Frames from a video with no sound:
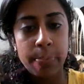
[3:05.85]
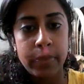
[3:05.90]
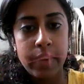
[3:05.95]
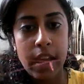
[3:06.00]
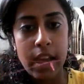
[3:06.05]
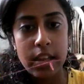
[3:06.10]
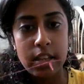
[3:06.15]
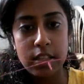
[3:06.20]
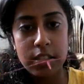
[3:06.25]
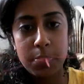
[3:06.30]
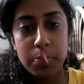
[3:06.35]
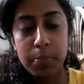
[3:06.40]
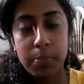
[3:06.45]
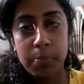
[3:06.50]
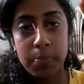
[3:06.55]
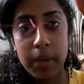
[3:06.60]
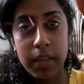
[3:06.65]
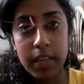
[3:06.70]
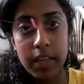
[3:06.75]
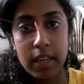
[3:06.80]
And to
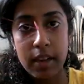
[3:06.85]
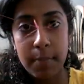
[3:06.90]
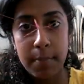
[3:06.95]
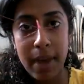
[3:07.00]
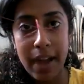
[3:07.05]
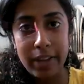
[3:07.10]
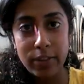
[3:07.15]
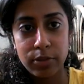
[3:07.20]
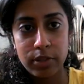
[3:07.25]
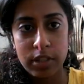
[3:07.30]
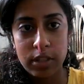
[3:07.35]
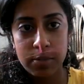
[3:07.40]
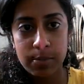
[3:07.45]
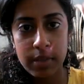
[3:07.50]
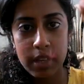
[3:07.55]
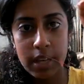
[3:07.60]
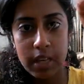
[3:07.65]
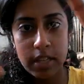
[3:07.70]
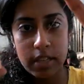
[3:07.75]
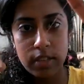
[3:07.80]
make it come back to its
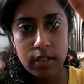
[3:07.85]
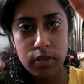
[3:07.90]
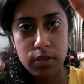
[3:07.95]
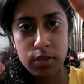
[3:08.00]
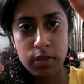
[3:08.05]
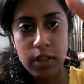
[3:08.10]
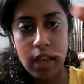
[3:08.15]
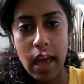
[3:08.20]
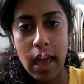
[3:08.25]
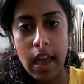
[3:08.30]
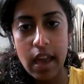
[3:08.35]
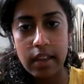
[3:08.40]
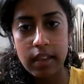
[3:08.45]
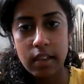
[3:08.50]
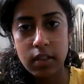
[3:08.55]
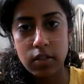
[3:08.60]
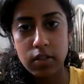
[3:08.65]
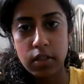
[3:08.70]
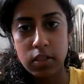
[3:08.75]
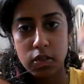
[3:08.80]
place, you do that, and
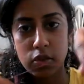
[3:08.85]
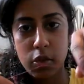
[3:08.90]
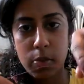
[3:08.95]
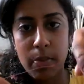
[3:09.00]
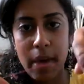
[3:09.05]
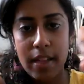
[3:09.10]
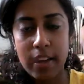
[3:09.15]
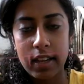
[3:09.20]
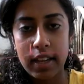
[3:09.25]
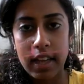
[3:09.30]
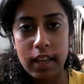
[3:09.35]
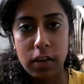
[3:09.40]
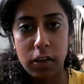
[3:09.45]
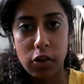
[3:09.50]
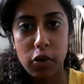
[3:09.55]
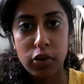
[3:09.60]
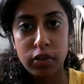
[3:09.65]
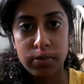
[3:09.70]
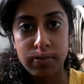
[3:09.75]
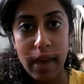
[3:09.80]
then you just go back again, and it
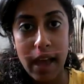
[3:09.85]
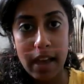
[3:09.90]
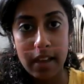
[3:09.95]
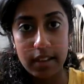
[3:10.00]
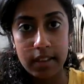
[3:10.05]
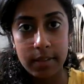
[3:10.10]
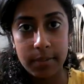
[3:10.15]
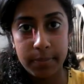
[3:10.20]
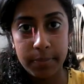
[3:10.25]
goes back.